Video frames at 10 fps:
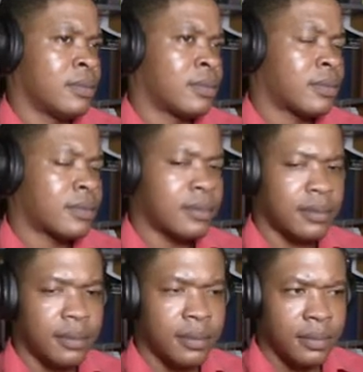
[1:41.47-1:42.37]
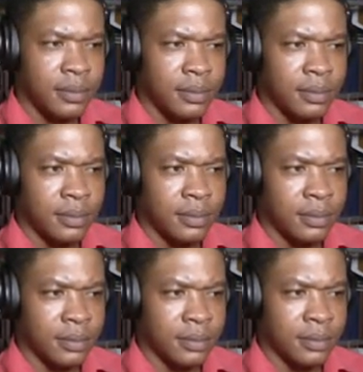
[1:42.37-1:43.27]

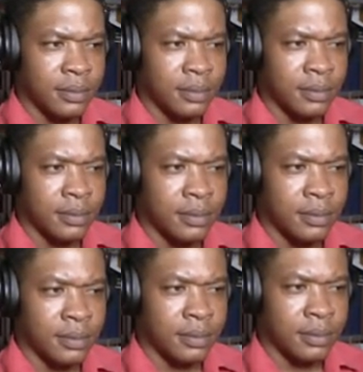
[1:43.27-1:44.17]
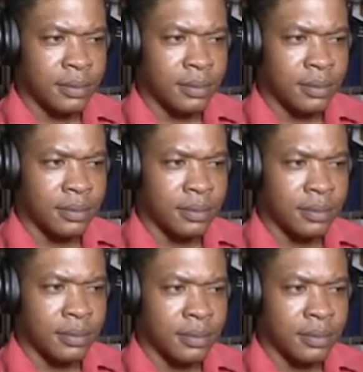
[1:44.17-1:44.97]
(not speaking)